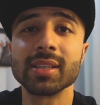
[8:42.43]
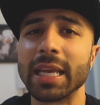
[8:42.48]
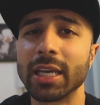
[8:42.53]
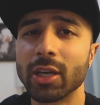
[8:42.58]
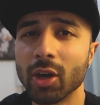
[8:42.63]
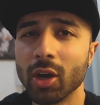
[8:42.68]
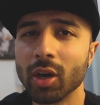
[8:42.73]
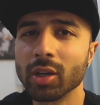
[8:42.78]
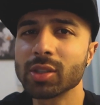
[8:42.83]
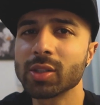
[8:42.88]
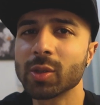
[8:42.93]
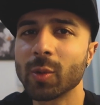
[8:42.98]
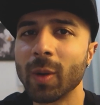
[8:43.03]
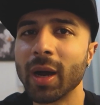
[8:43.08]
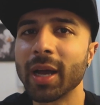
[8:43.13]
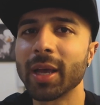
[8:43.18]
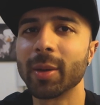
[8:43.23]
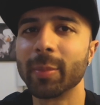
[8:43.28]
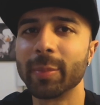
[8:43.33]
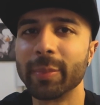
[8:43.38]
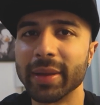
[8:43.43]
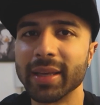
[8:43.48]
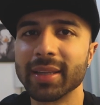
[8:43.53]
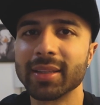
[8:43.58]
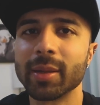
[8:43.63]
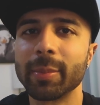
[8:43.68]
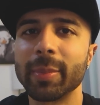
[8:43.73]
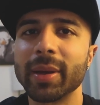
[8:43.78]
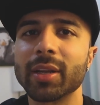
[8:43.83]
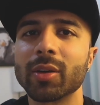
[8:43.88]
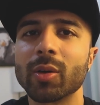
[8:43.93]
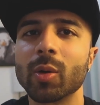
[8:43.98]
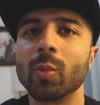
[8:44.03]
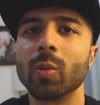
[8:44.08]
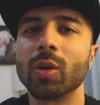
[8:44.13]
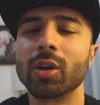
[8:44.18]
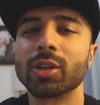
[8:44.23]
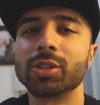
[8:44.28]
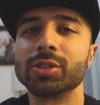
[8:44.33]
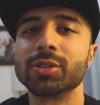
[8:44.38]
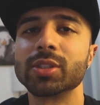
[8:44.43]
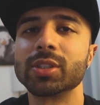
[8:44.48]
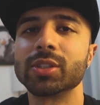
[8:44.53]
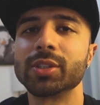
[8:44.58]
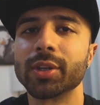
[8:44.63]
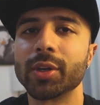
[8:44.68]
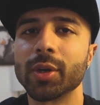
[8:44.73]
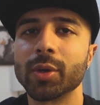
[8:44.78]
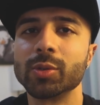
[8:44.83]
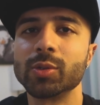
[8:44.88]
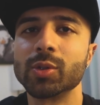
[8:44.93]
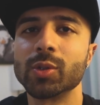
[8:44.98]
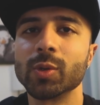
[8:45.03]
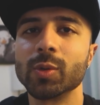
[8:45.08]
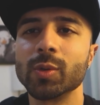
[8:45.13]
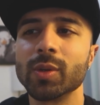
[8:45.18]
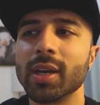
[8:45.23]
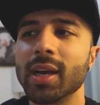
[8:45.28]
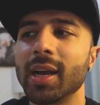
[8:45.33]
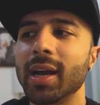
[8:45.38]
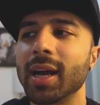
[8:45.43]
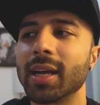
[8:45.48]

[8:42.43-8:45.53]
They cost quite a bit depending on what countries you go to,